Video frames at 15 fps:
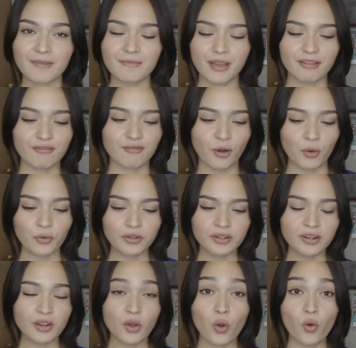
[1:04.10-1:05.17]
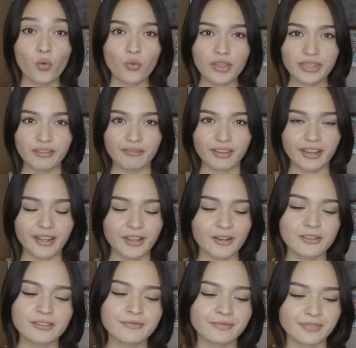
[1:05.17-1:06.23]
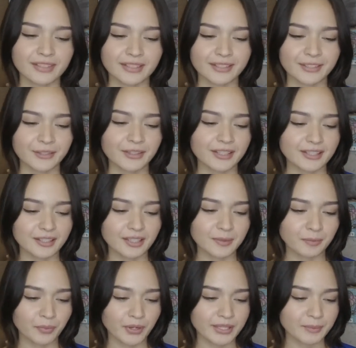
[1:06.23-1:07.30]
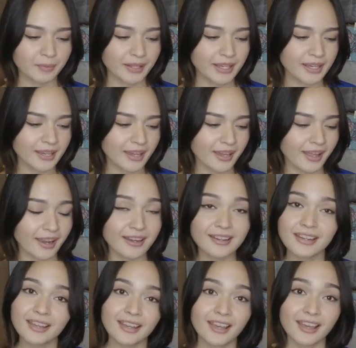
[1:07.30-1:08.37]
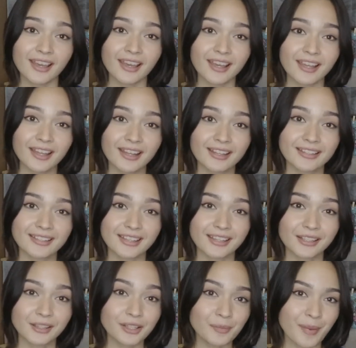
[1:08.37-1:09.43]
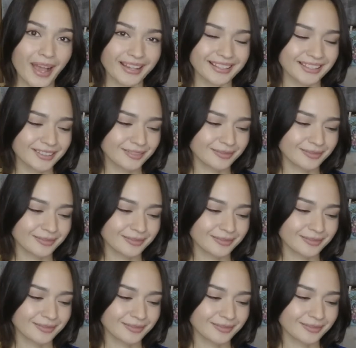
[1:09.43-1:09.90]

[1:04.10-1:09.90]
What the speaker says: my phone with the video, so let's just press play and take a look back.